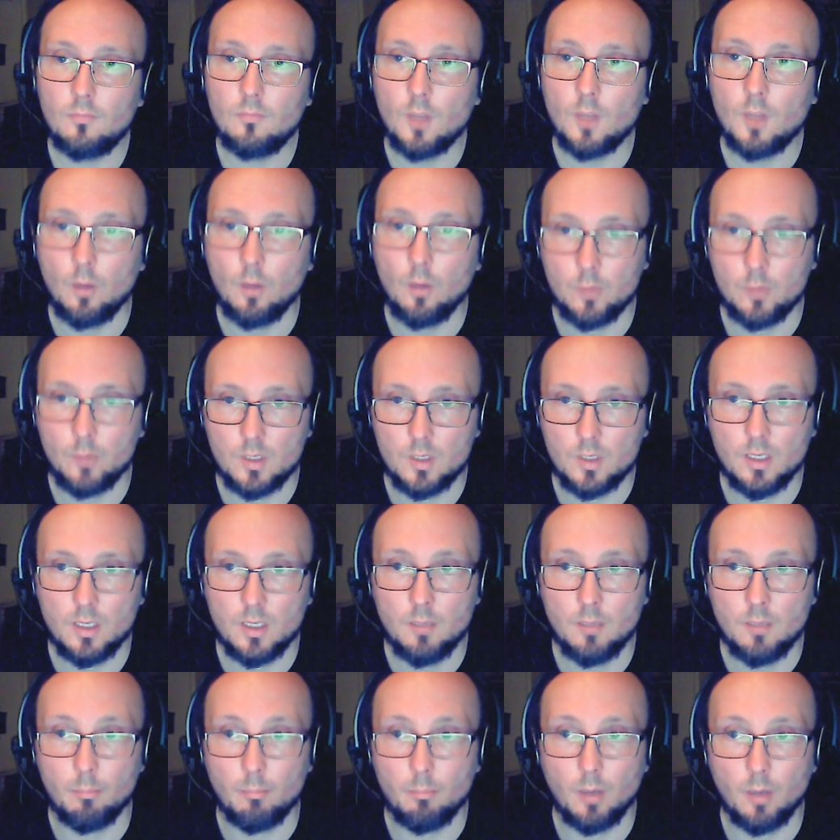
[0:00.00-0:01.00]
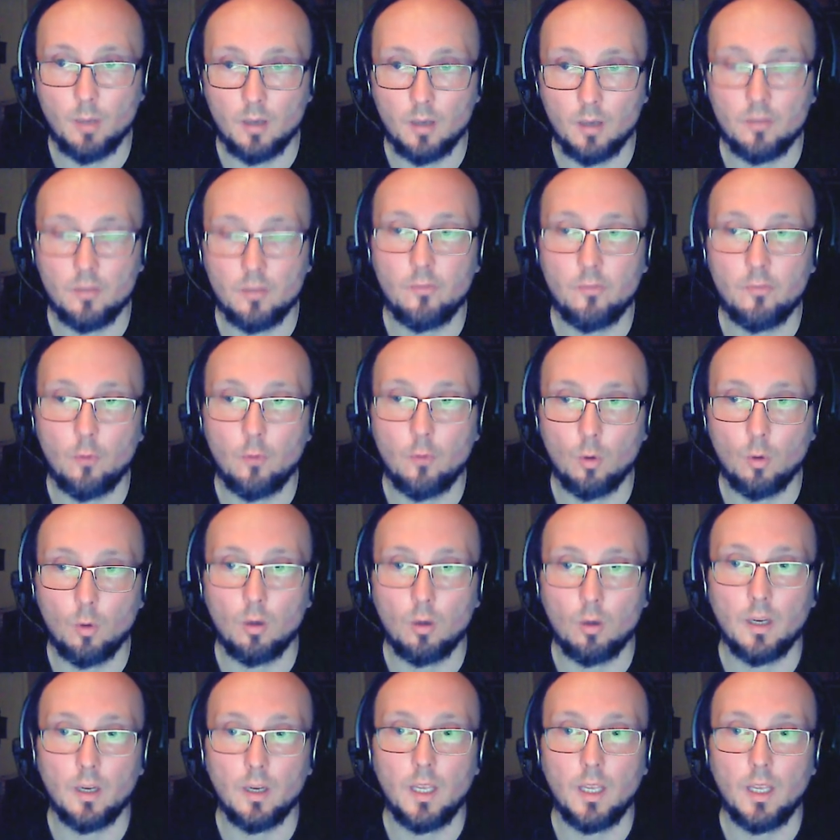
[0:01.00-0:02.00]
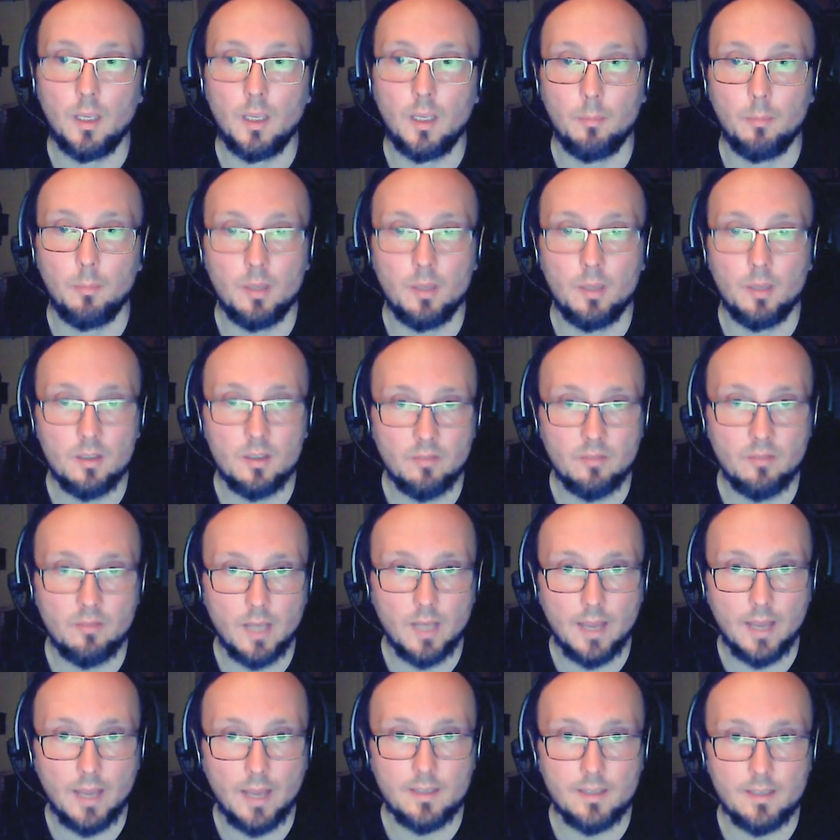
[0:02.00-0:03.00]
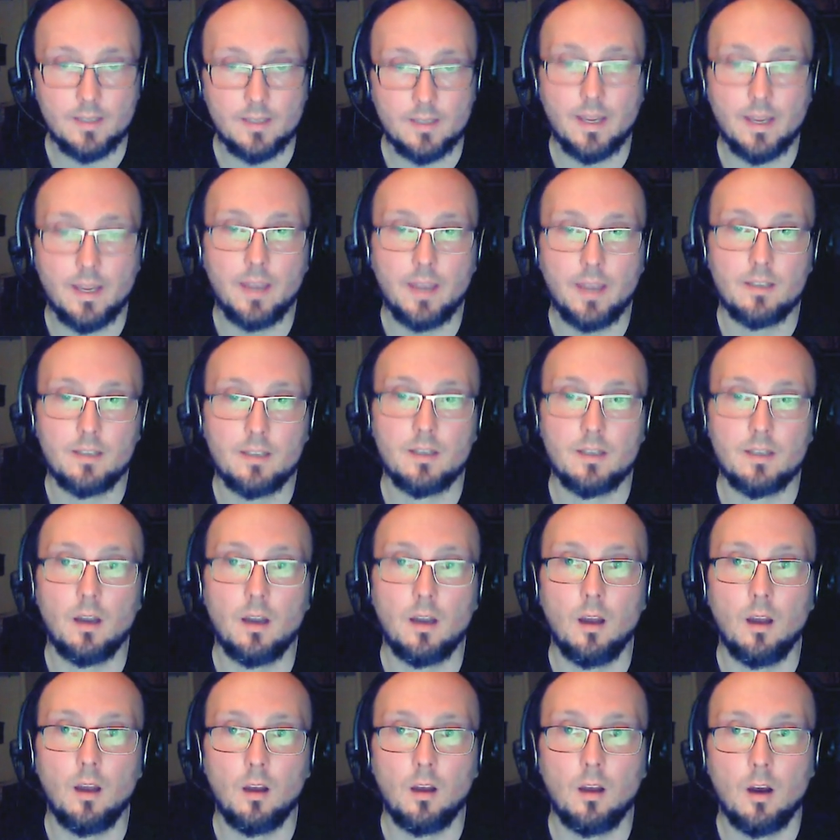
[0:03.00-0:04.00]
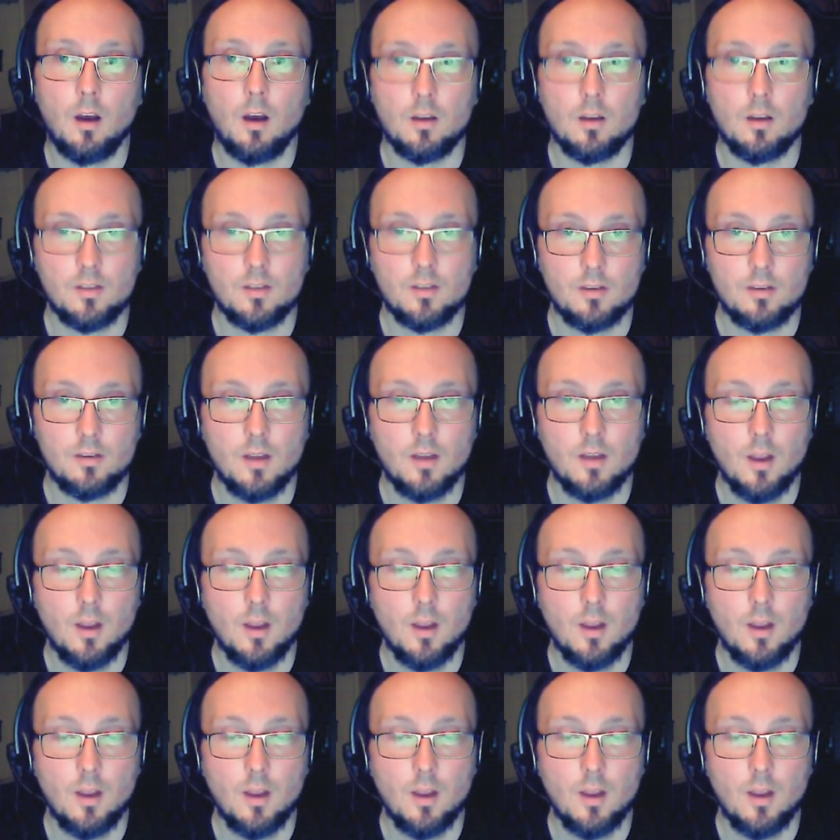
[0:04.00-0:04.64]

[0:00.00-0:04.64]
obviously, but for a piece of glass that costs